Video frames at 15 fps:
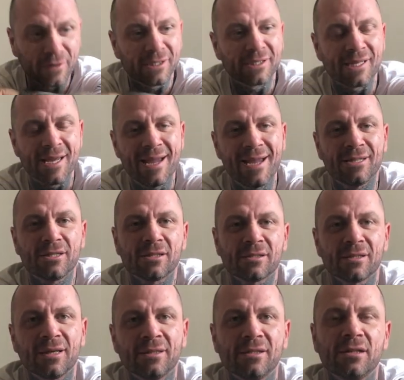in stages,
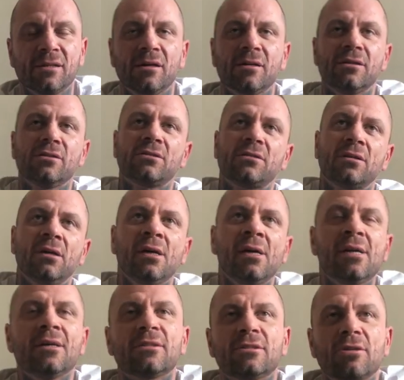and then, you know, you just
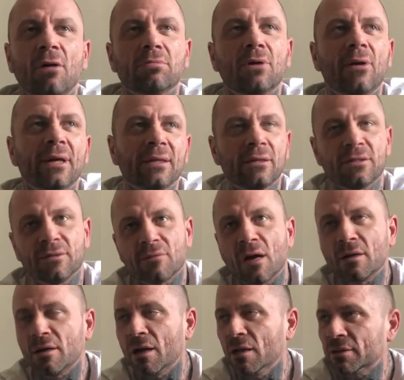stop going because you've
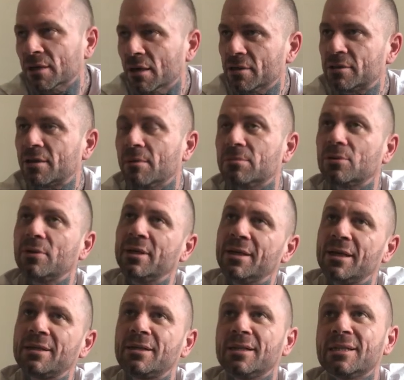gone on holiday, you stop doing
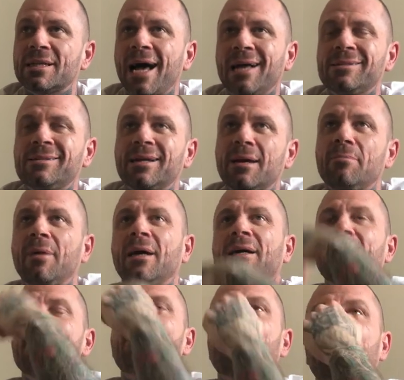this, and it's hard to get back
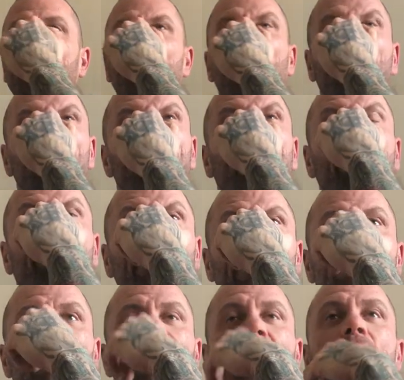into it. But I
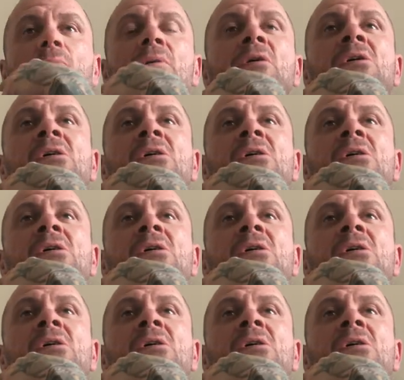picked it up.